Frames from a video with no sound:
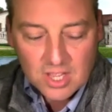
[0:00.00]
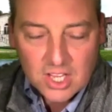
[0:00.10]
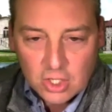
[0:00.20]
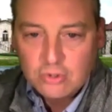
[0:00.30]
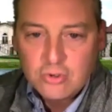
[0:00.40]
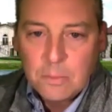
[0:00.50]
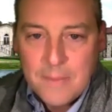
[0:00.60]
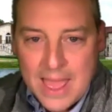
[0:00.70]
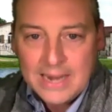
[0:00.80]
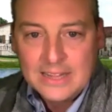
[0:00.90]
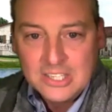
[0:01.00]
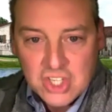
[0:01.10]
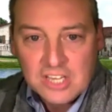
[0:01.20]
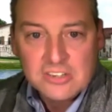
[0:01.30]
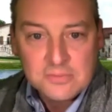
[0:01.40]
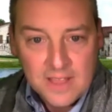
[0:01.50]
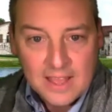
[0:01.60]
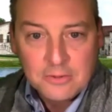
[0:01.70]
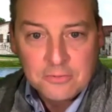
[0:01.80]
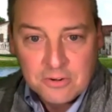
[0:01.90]
you dramatically change the
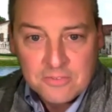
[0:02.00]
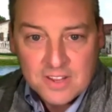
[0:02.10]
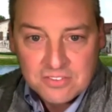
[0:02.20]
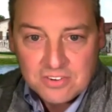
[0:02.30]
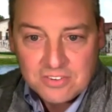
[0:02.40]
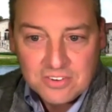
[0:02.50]
value for investors.